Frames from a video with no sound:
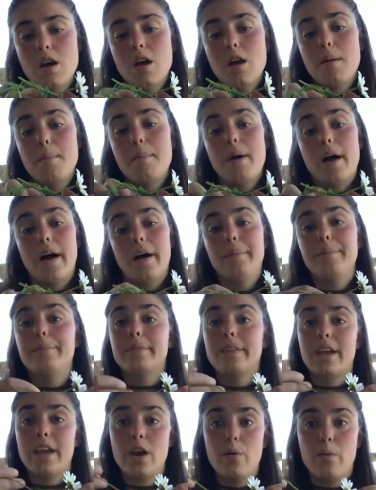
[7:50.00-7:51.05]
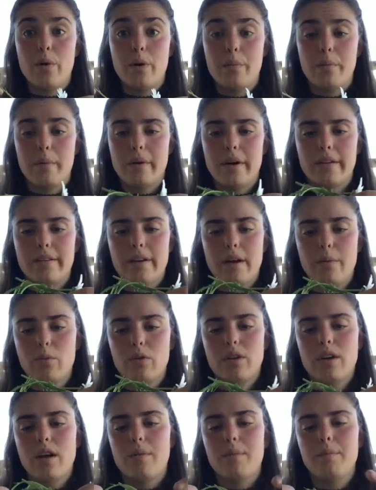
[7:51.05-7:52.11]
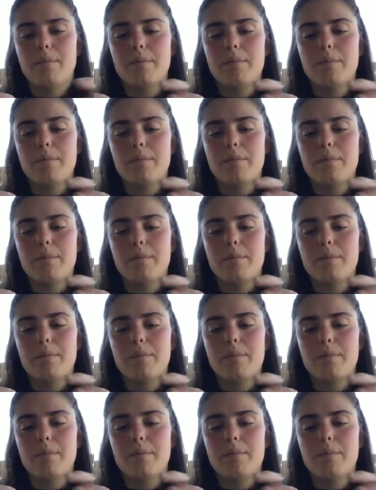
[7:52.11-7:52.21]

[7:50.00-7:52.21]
but it will be by the time we're done.